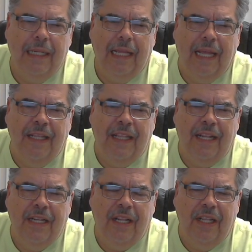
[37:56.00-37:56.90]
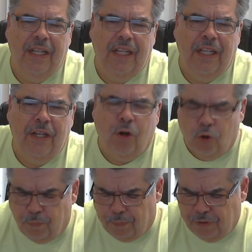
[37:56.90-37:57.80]
And then in
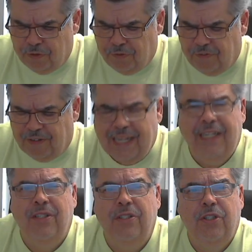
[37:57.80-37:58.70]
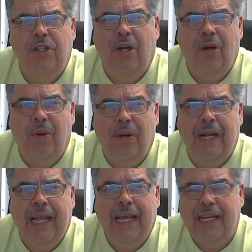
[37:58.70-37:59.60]
Oprah's final show, and
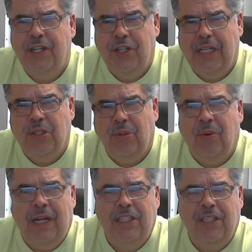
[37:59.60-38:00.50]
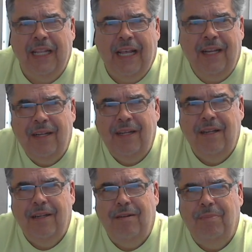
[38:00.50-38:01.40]
I had a chance to watch that
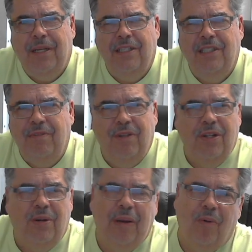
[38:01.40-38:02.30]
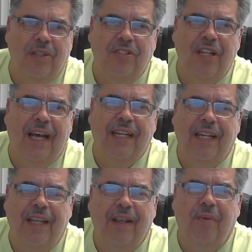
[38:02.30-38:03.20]
because even though I was not
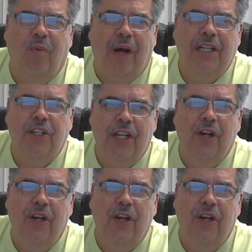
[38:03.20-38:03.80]
a watching